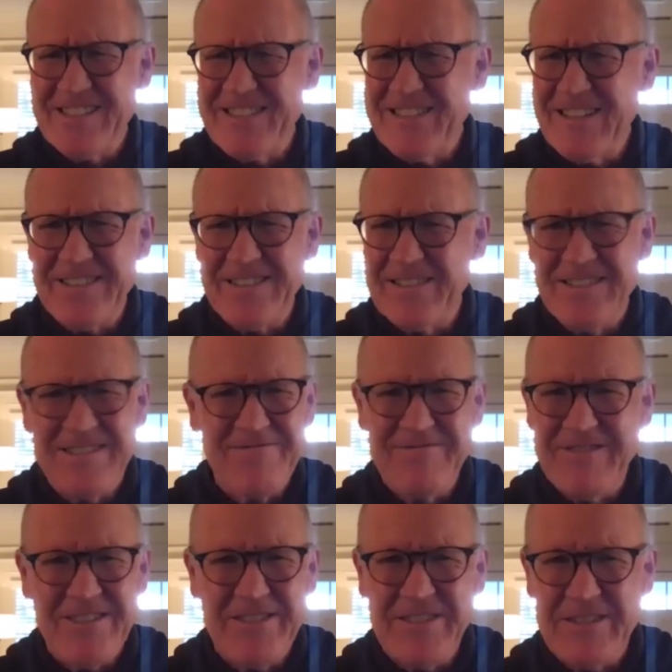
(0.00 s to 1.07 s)
not
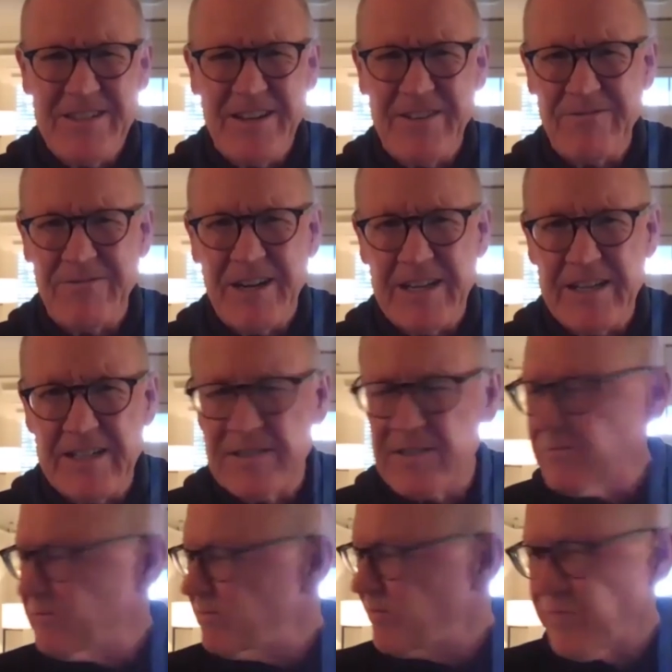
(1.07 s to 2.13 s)
right.
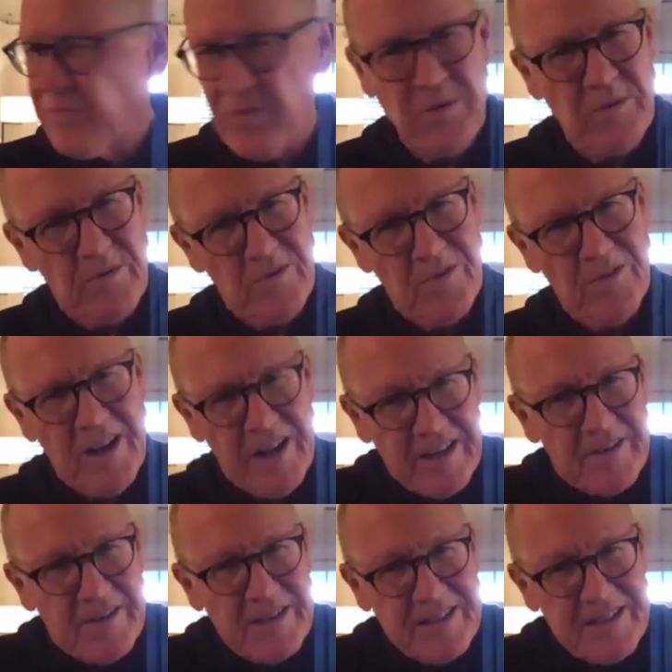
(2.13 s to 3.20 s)
So what?
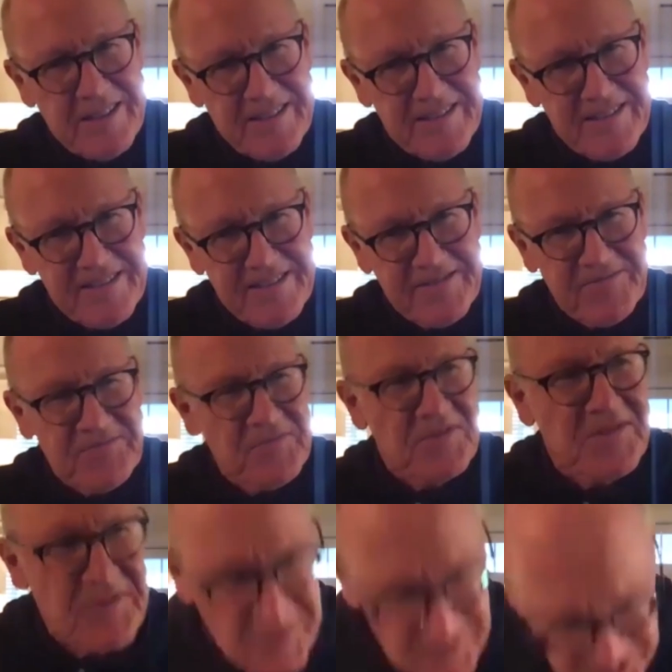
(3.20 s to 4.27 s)
I mean, did
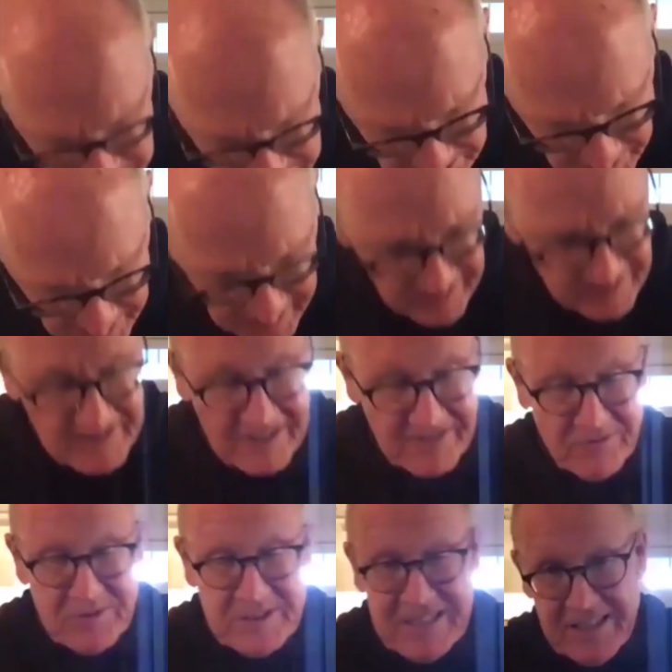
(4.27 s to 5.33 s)
she bowed?
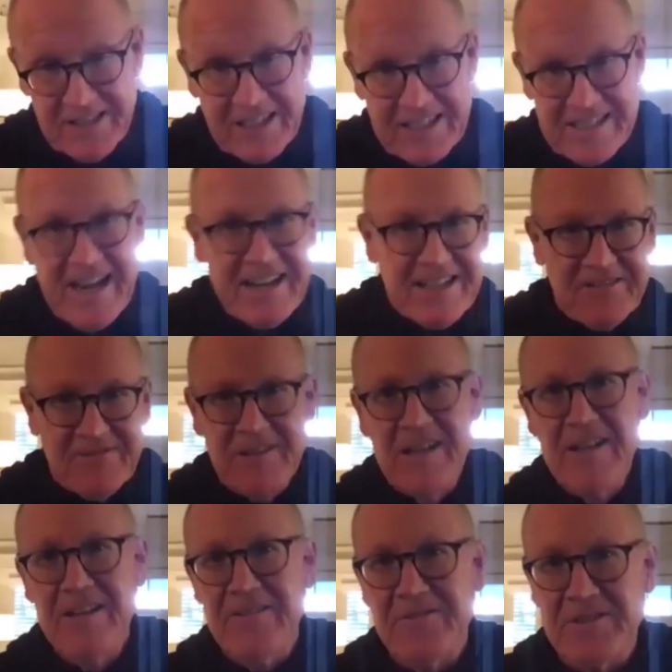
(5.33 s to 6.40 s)
We did exactly
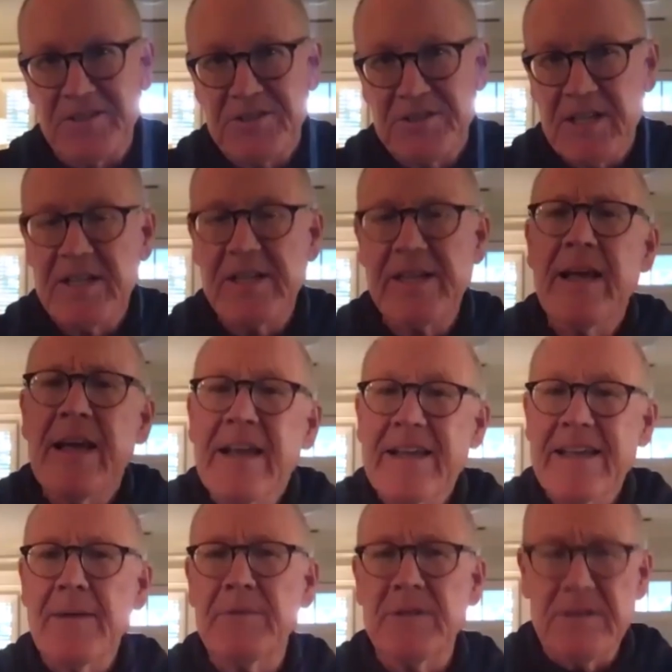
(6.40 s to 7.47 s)
what you said.
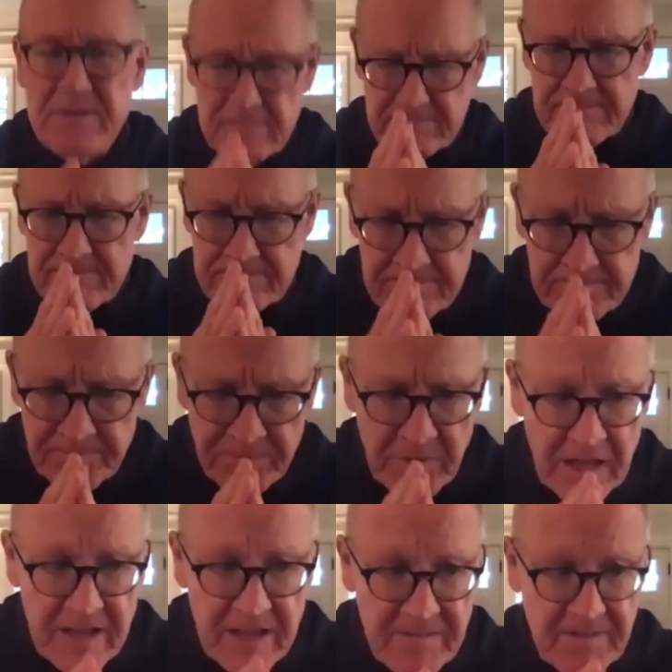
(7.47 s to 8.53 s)
Yeah, but
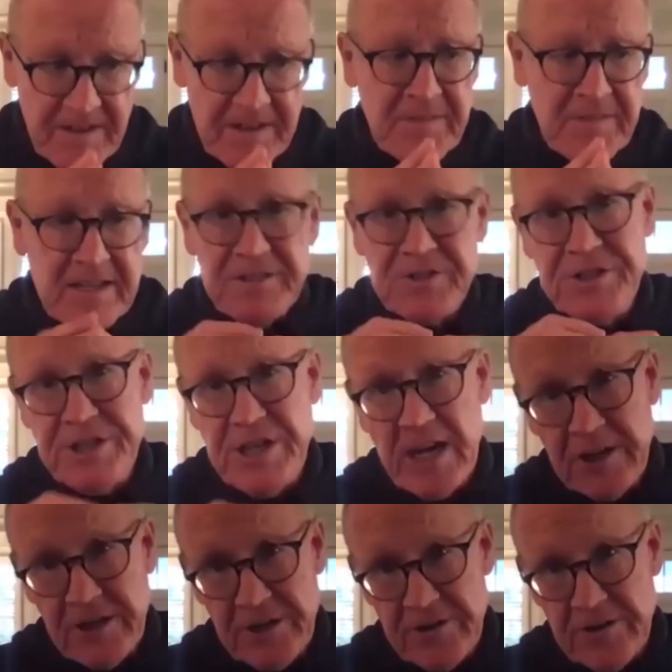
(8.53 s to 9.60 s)
Fei Fei is
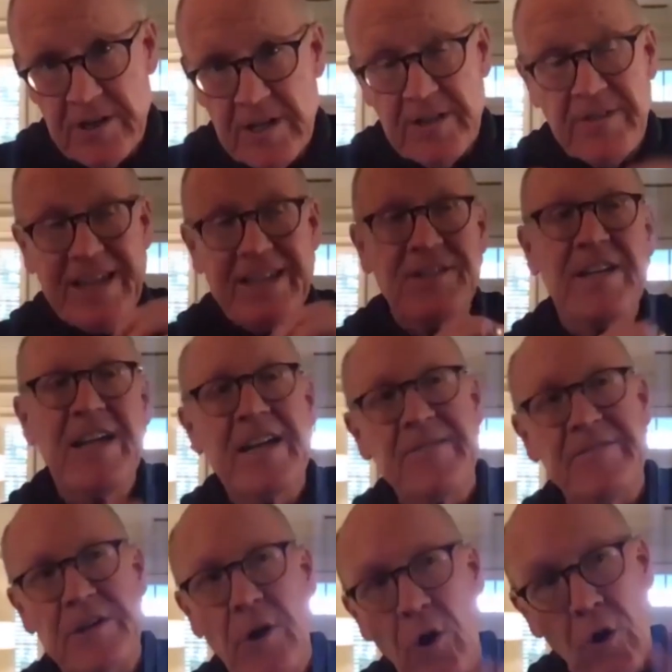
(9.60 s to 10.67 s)
younger. That's kind of
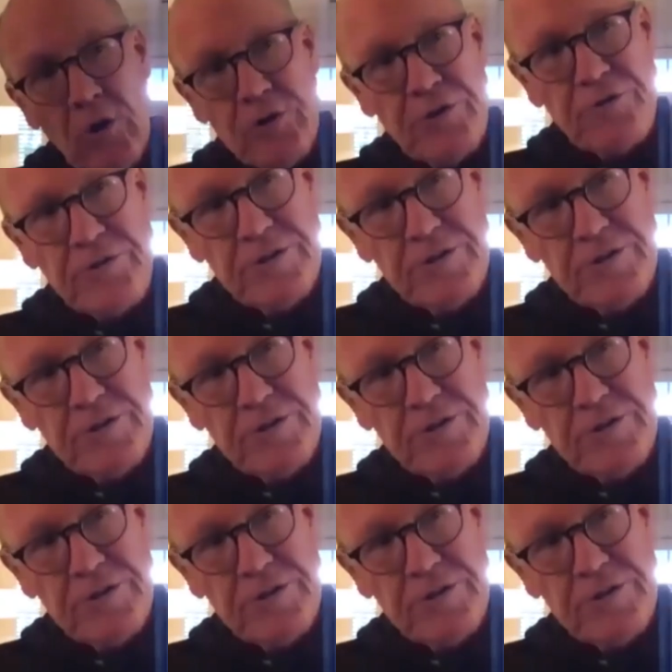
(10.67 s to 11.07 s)
an older